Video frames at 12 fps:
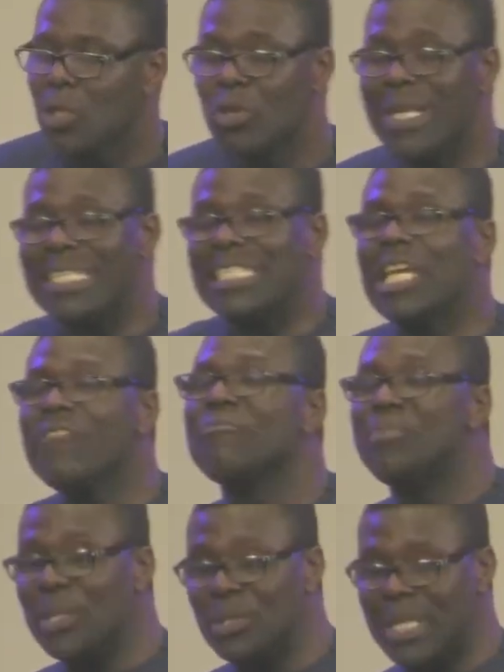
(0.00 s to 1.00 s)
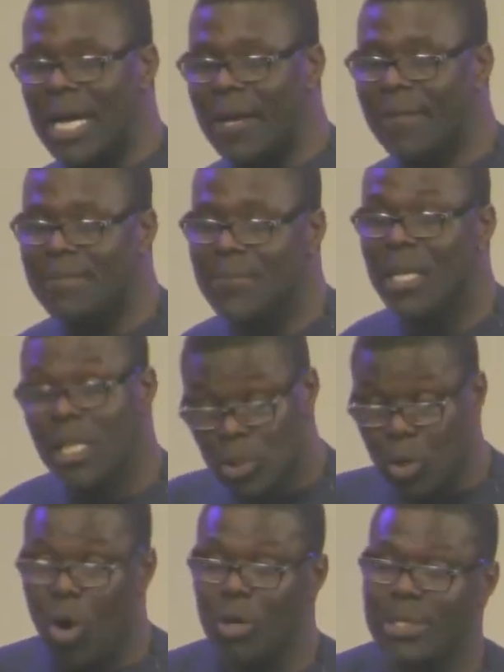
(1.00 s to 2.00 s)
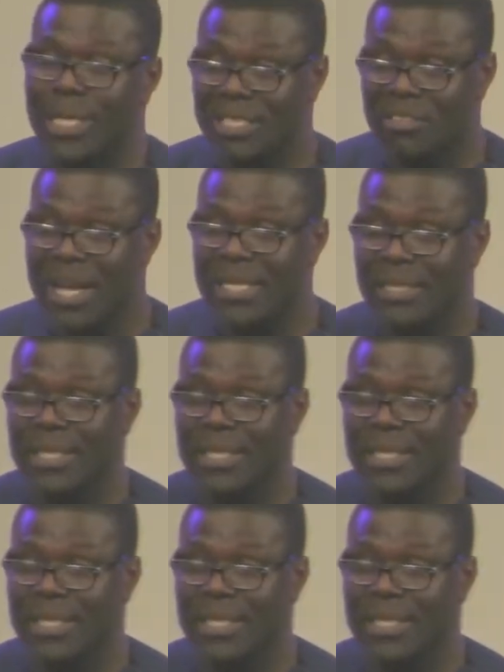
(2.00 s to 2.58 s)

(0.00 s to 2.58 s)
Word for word: So the chief builder is God, is Christ